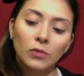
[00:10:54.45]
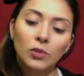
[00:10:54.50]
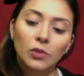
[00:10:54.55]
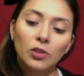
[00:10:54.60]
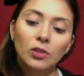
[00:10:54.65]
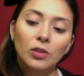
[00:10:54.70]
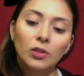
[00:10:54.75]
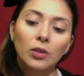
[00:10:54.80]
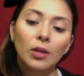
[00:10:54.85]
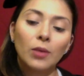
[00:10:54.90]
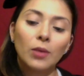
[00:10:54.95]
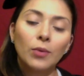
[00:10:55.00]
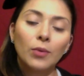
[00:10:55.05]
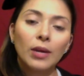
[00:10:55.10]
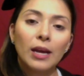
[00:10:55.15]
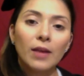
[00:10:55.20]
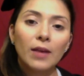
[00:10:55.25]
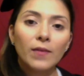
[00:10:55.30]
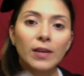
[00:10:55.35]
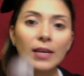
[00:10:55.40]
So then we
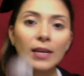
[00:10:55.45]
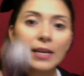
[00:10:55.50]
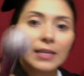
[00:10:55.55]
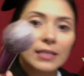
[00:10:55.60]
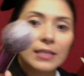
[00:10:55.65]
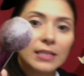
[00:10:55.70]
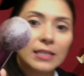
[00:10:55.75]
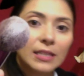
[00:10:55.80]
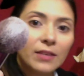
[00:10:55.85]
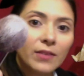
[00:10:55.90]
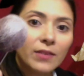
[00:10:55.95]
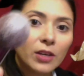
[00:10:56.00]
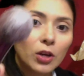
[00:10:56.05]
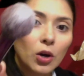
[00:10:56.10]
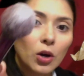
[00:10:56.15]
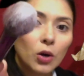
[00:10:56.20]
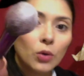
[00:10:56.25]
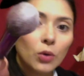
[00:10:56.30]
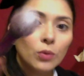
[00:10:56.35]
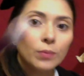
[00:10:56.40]
have a nice even
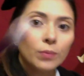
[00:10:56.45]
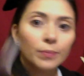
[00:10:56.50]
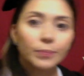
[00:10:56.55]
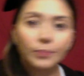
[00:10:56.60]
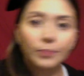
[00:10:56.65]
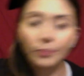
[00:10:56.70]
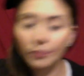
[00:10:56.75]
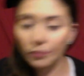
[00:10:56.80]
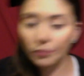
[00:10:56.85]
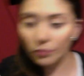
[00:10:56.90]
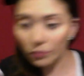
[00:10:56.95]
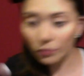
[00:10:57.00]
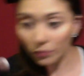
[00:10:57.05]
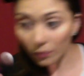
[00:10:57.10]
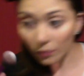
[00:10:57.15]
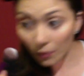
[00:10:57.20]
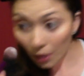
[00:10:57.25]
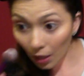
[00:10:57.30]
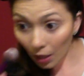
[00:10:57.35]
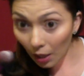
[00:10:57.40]
coat.
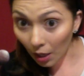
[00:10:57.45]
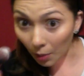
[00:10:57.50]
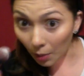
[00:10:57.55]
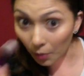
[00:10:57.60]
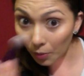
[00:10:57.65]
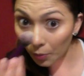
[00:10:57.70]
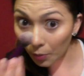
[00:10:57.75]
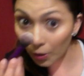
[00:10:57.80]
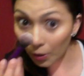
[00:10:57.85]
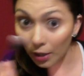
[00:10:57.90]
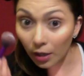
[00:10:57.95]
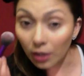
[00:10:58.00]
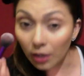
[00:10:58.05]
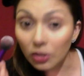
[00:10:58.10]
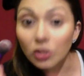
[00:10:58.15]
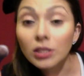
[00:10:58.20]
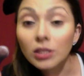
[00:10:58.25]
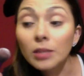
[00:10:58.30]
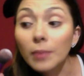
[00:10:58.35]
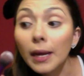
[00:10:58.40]
And I'm gonna put it
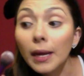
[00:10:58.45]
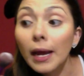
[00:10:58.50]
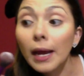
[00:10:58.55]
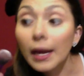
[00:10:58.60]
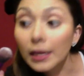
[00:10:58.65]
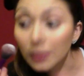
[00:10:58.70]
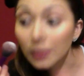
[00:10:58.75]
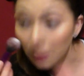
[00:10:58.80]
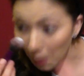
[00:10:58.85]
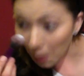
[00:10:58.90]
underneath my eyes.